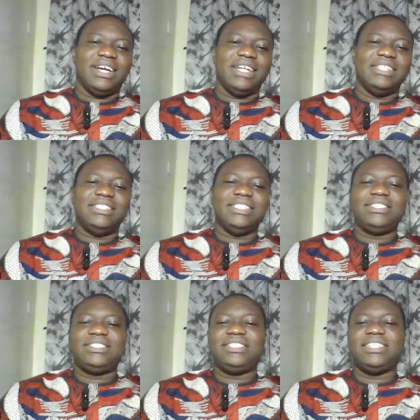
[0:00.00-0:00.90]
And
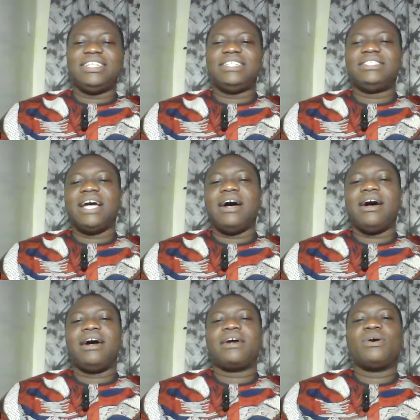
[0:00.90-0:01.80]
this is
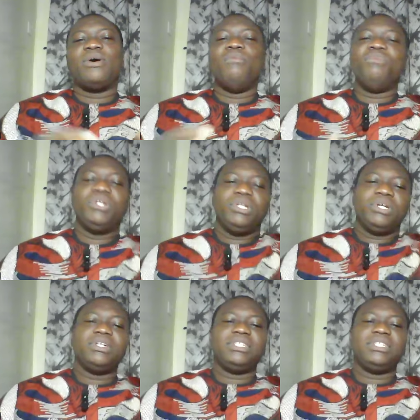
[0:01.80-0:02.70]
our
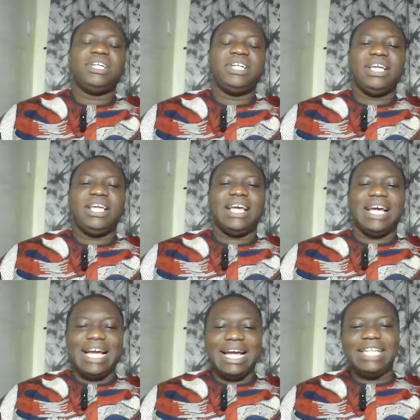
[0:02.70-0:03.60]
communion
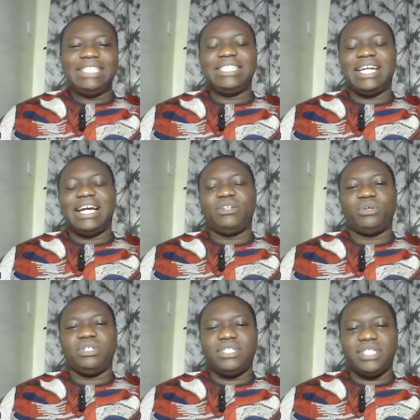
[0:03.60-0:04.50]
and
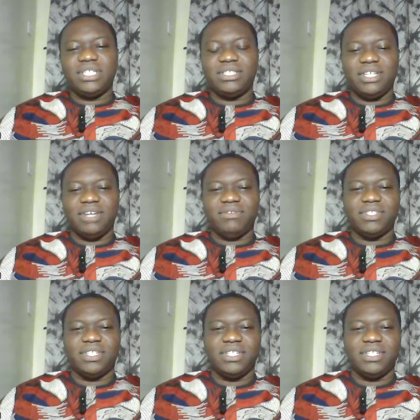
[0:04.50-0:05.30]
anointing service.